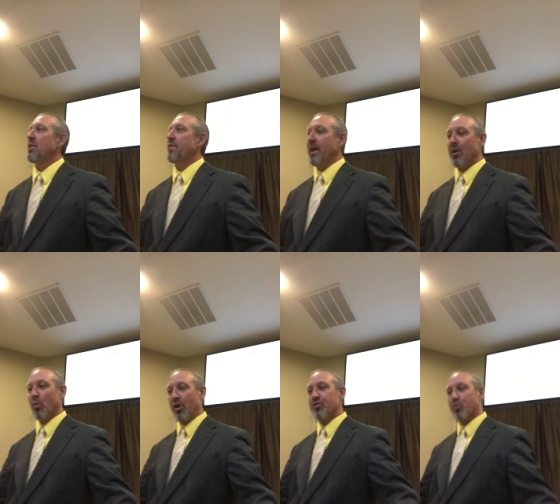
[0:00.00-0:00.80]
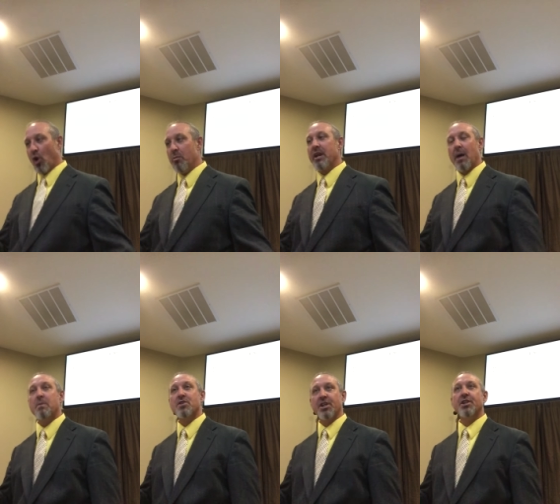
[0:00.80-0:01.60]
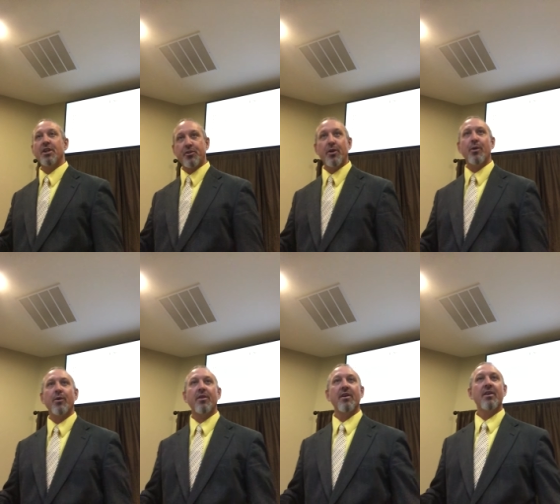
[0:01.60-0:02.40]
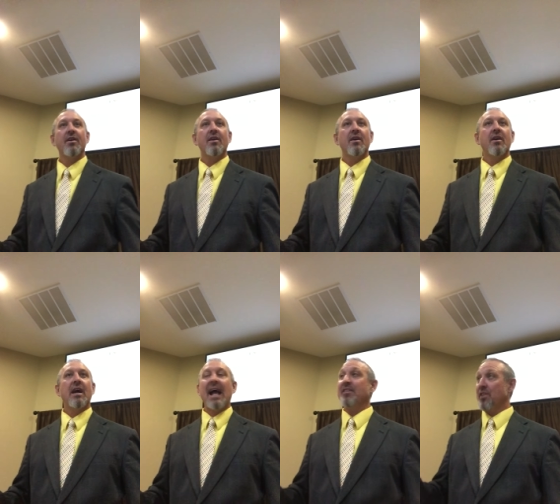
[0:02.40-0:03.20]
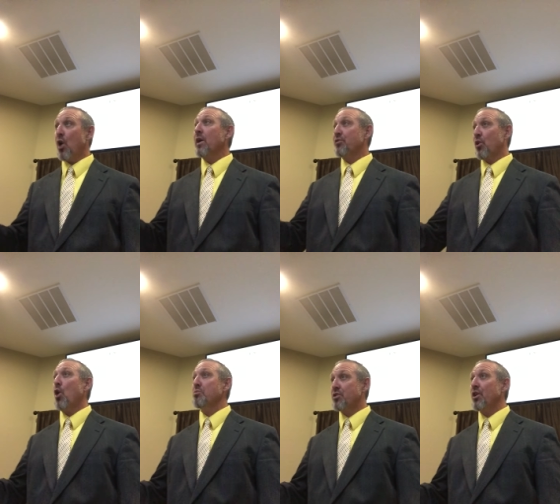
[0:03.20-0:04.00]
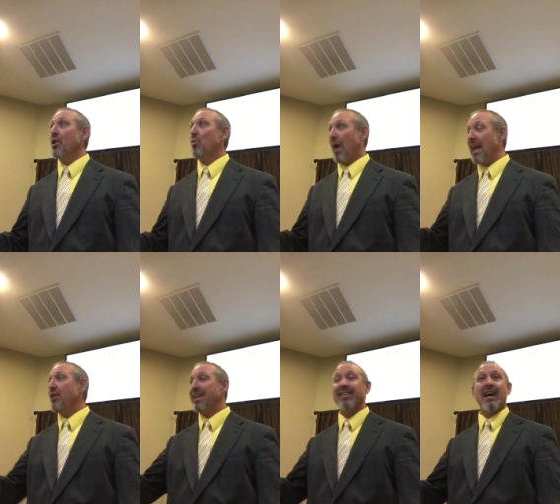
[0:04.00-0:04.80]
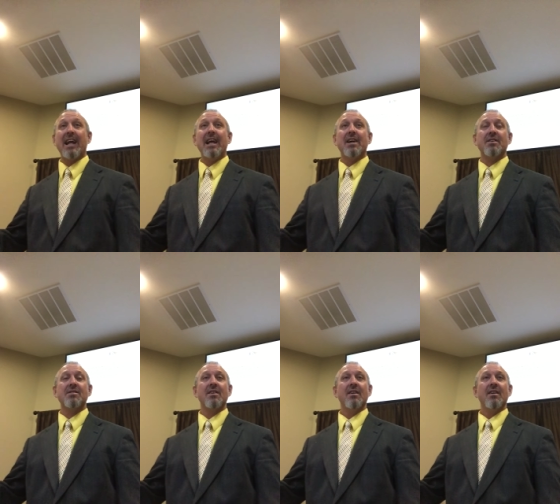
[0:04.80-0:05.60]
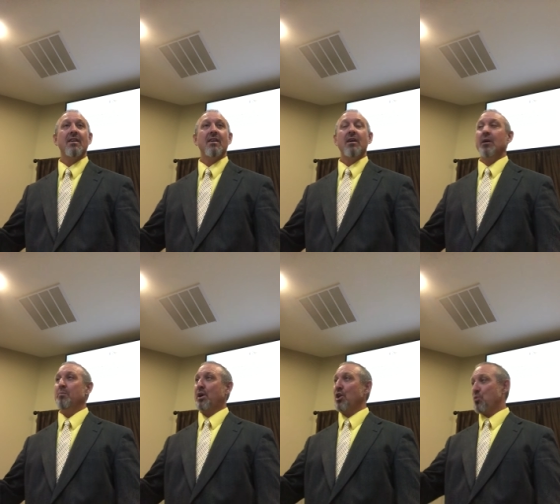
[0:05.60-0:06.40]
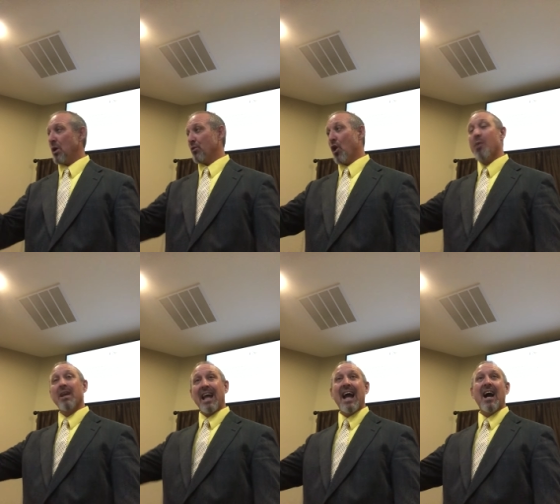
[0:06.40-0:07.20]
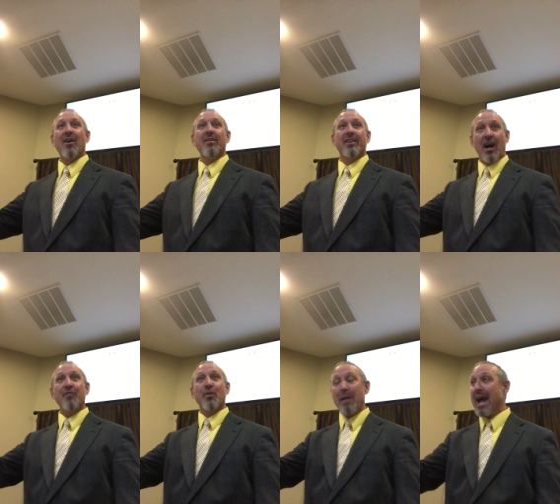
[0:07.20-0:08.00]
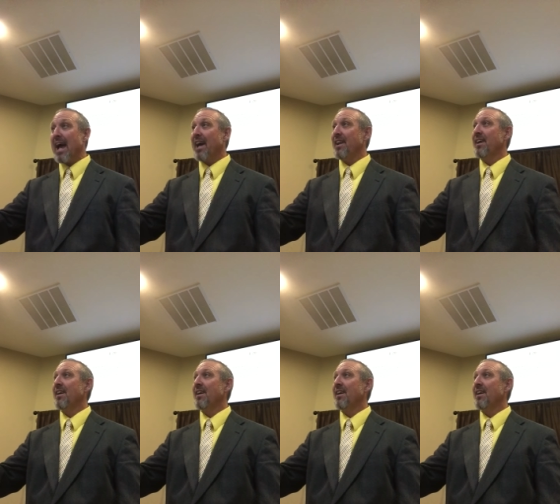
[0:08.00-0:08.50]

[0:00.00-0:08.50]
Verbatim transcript: There was Roman opposition to truth. As long as Rome stood. Why do you think that is? Because what Rome allowed, God forbade.